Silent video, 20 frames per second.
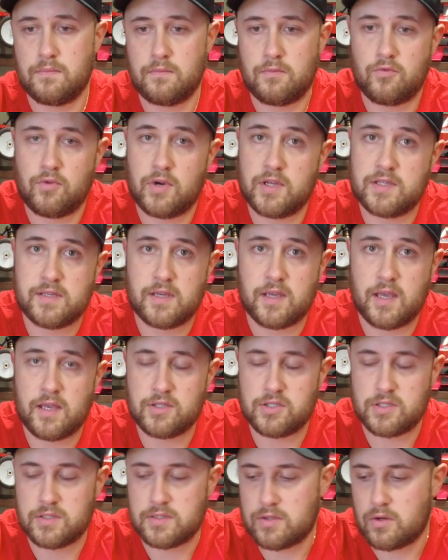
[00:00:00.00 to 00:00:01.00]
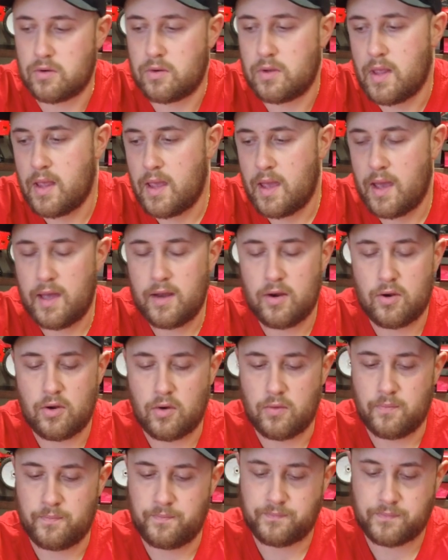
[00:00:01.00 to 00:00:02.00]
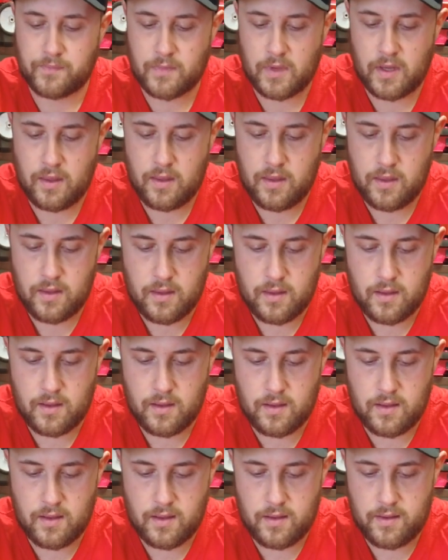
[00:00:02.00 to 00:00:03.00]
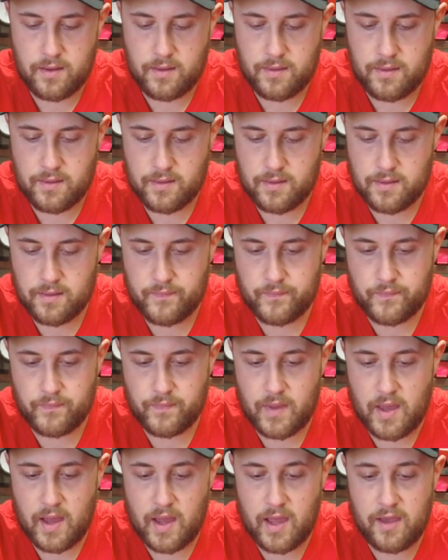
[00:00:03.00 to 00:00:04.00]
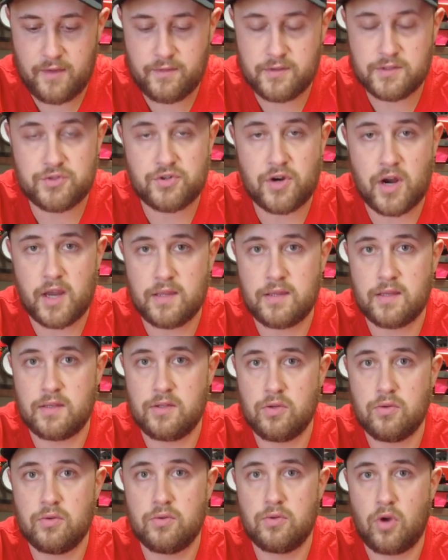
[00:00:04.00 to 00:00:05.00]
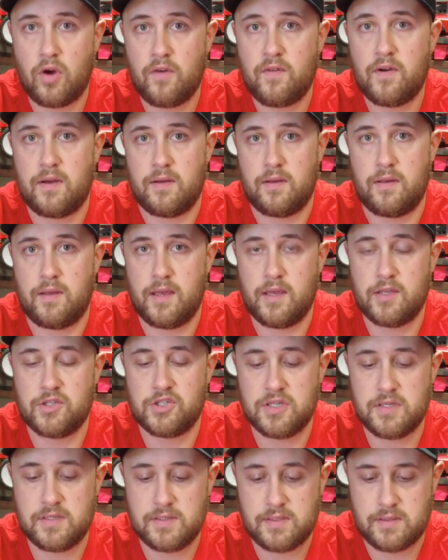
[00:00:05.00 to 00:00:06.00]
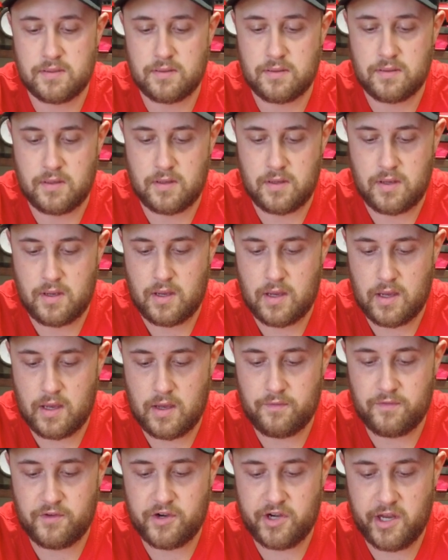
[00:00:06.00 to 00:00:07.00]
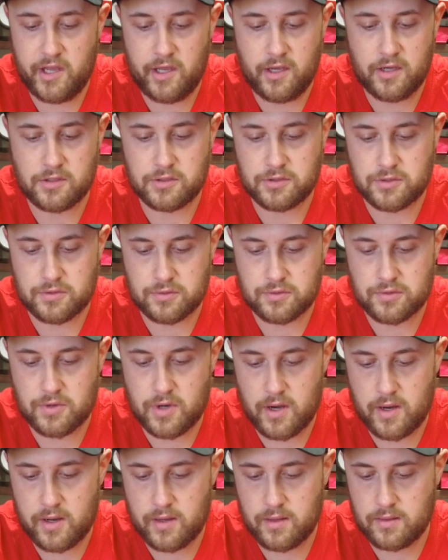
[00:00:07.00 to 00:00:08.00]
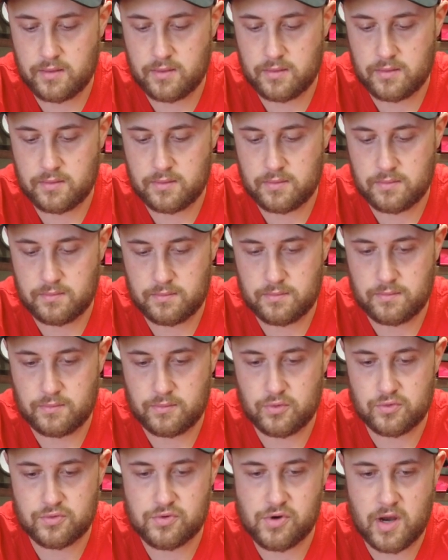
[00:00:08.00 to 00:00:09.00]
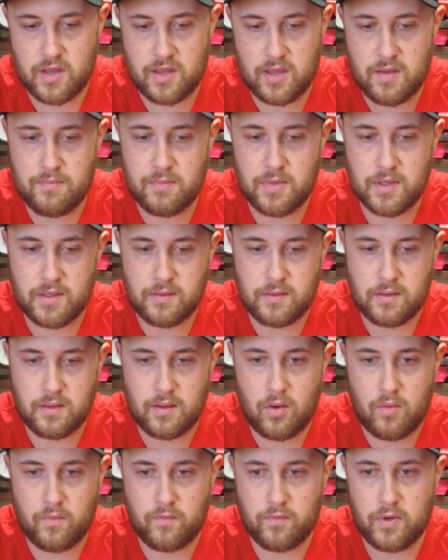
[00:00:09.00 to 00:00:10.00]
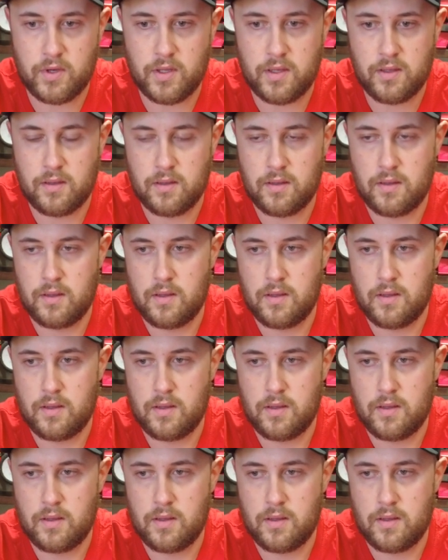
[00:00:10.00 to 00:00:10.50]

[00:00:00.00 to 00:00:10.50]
racing engine, so I don't know. I haven't tried the new Nova engines. I'm very eager to try them, but hopefully